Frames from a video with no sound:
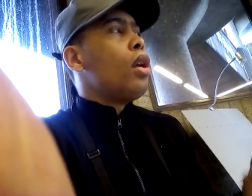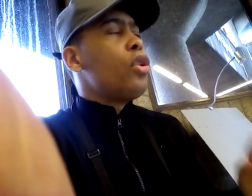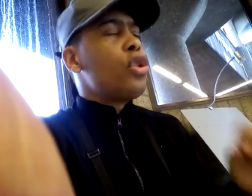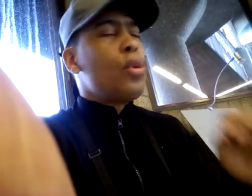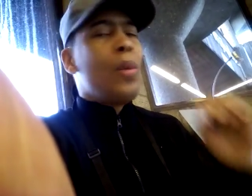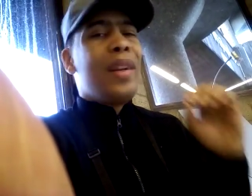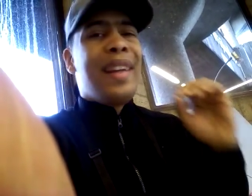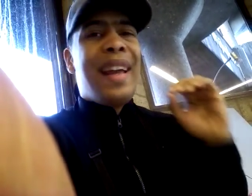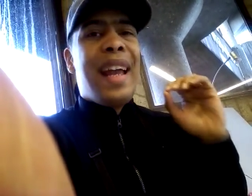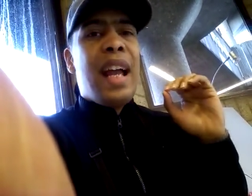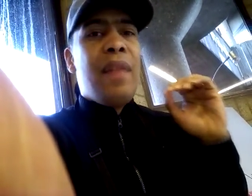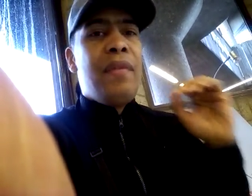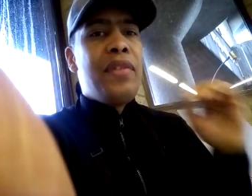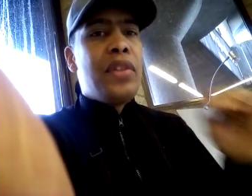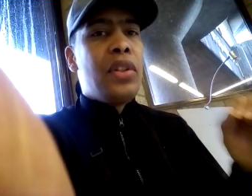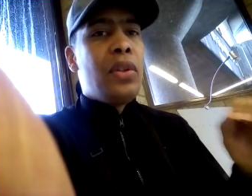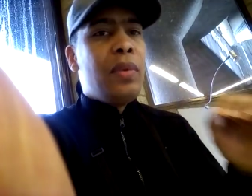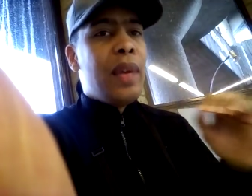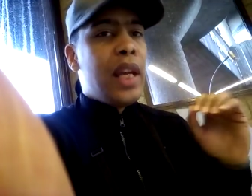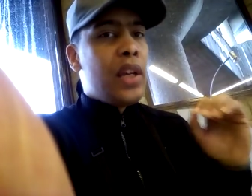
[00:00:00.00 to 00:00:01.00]
So whatever
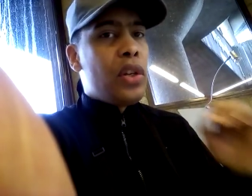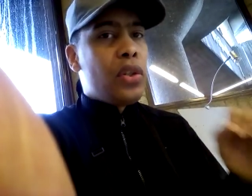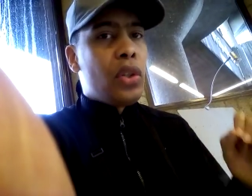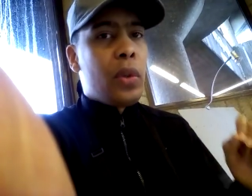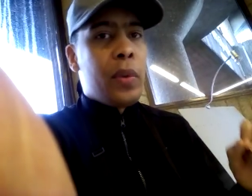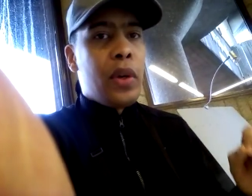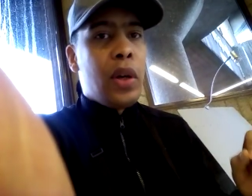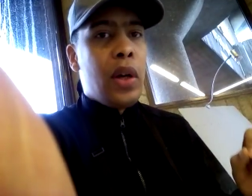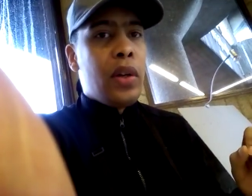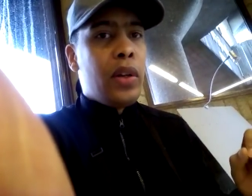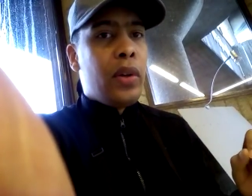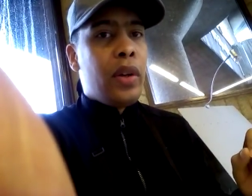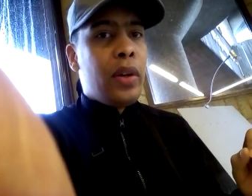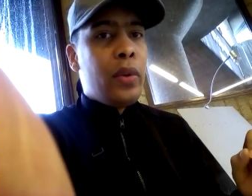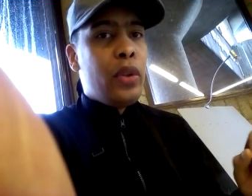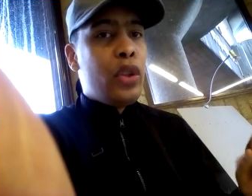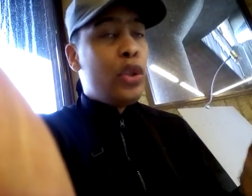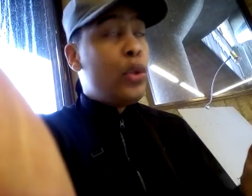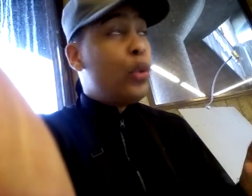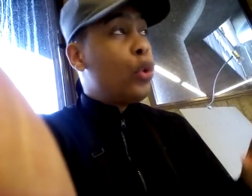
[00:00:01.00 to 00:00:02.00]
situation is going on
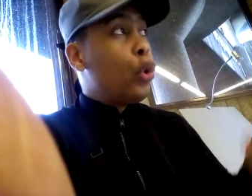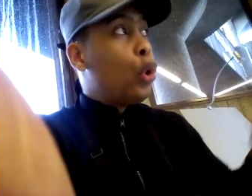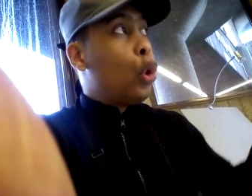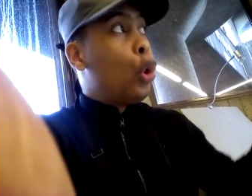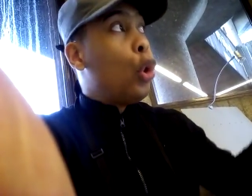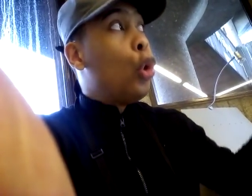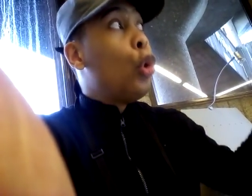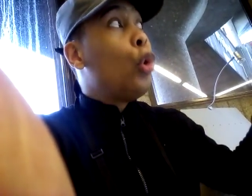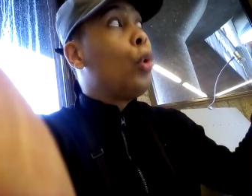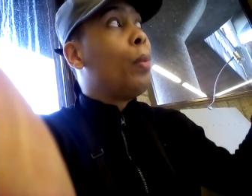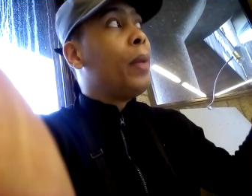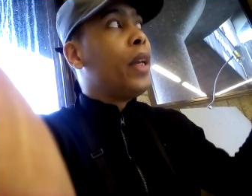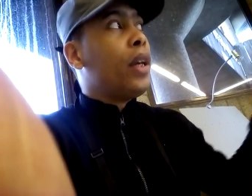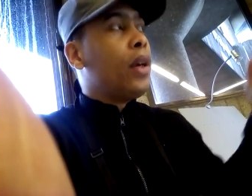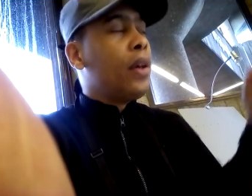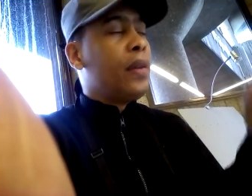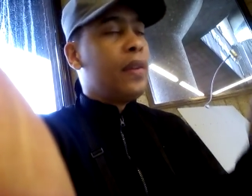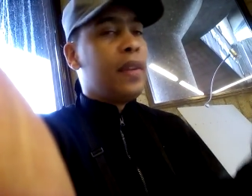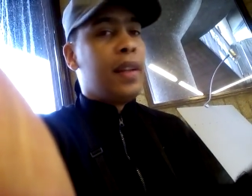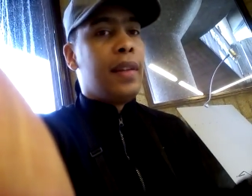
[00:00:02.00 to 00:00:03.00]
around you, look
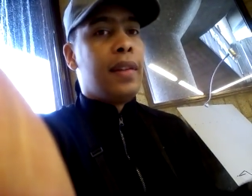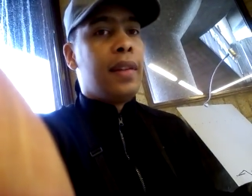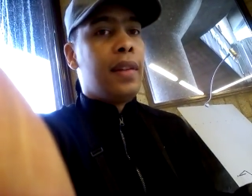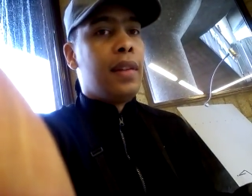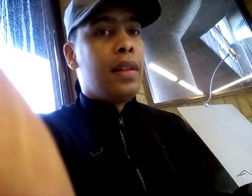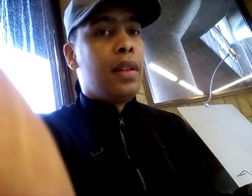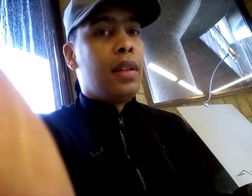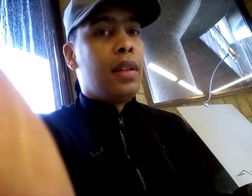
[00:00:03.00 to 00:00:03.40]
beyond it.